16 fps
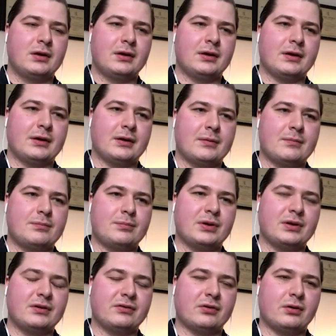
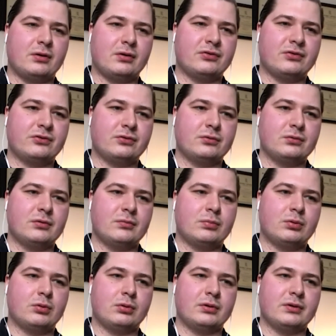but it's also
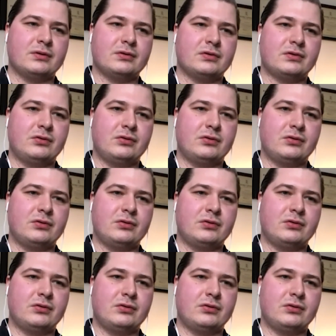important